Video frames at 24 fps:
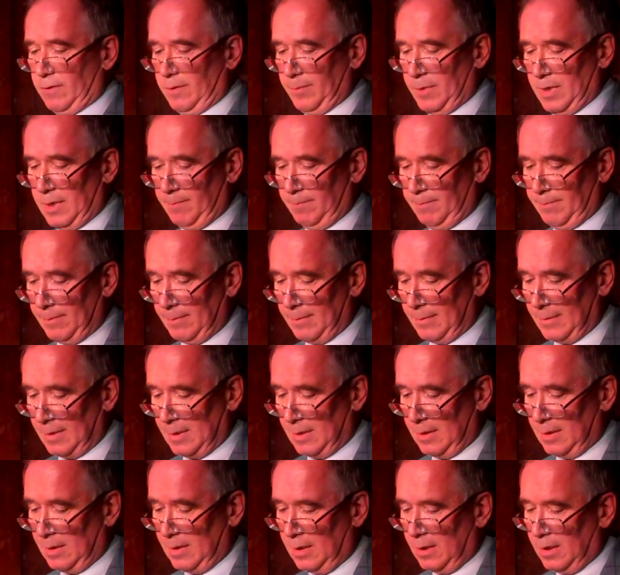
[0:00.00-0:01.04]
from him,
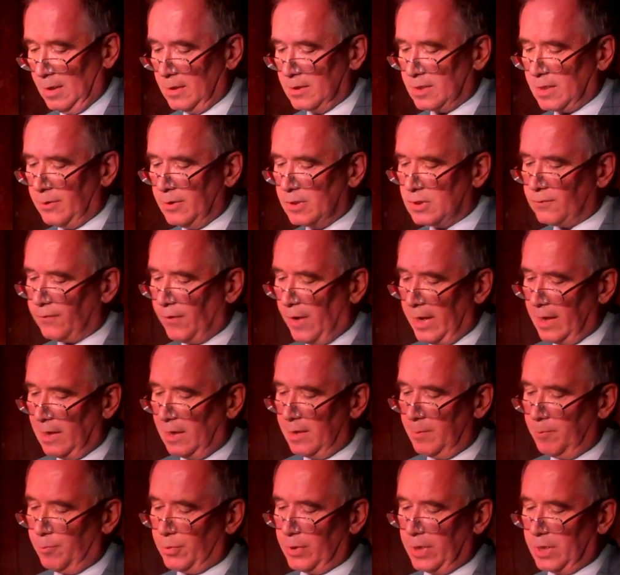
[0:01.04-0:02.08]
so his
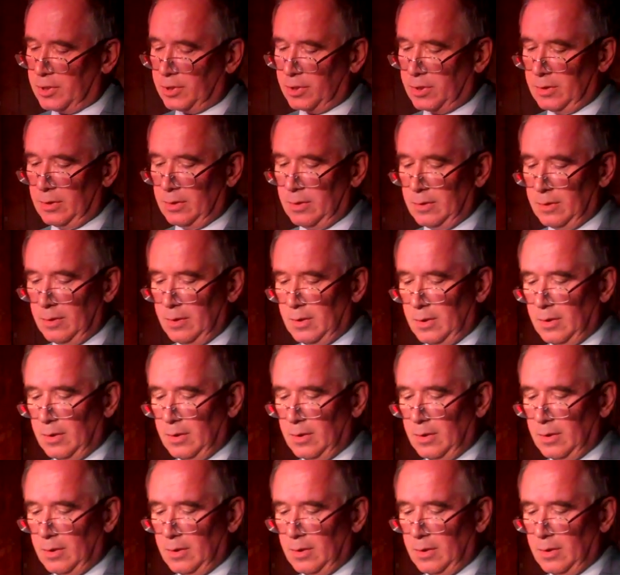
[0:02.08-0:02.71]
final impression